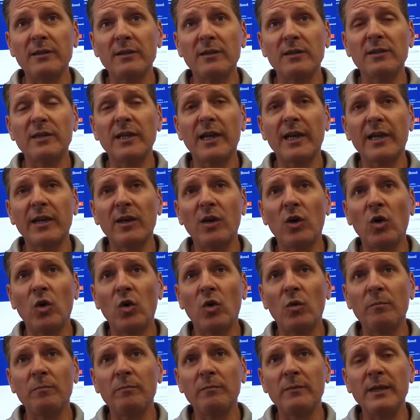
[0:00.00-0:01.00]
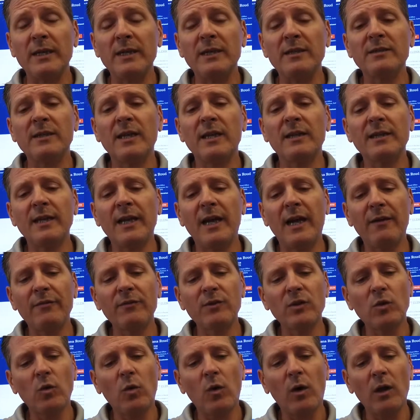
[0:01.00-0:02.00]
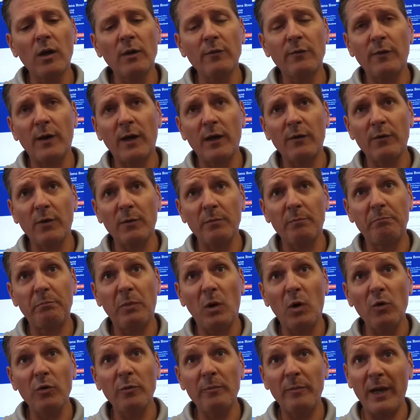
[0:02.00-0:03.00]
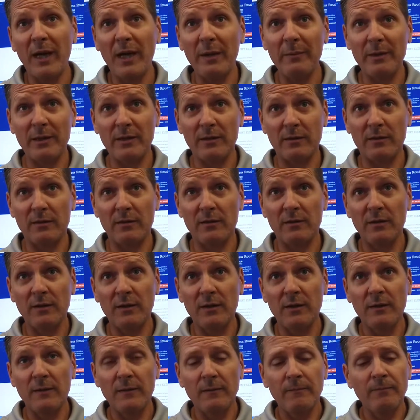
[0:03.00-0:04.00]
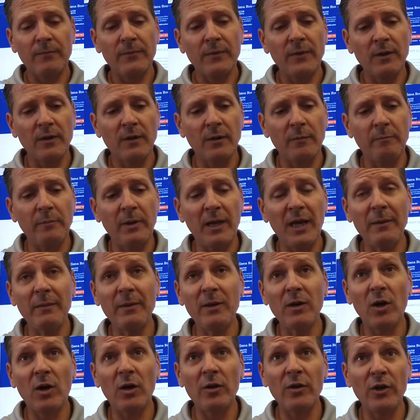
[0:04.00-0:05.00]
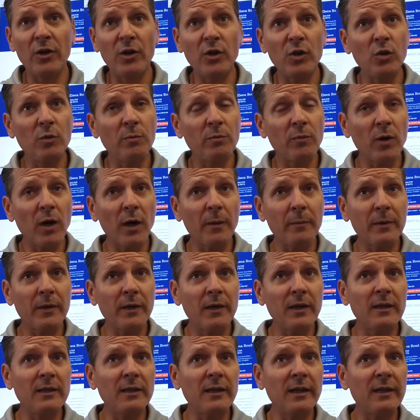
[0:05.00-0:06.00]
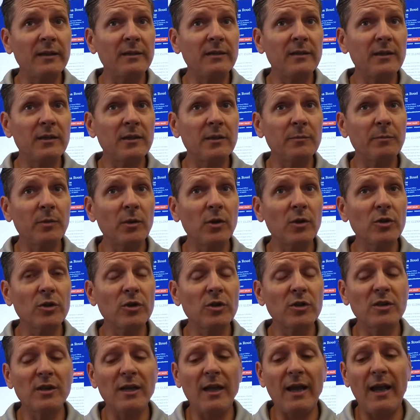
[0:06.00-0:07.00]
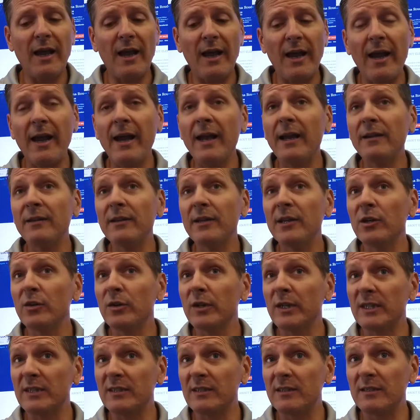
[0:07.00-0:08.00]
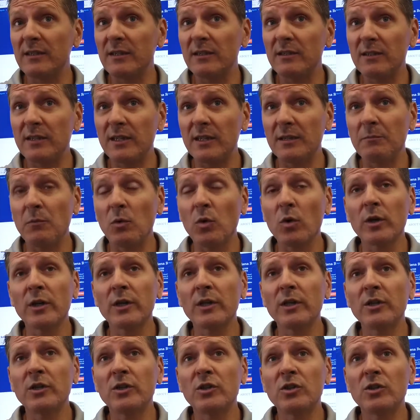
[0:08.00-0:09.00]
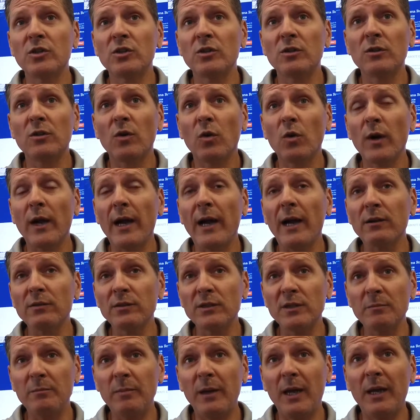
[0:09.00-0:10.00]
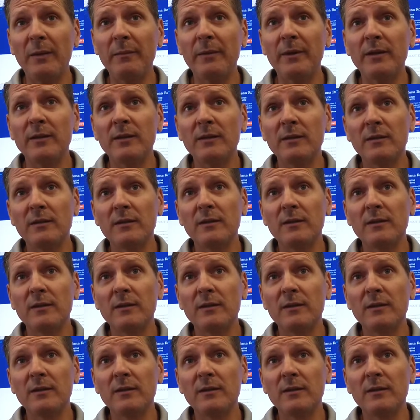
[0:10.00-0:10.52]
as a second home is that they have to qualify for both payments: the payment on the new property that they intend to purchase and their existing mortgage or housing payment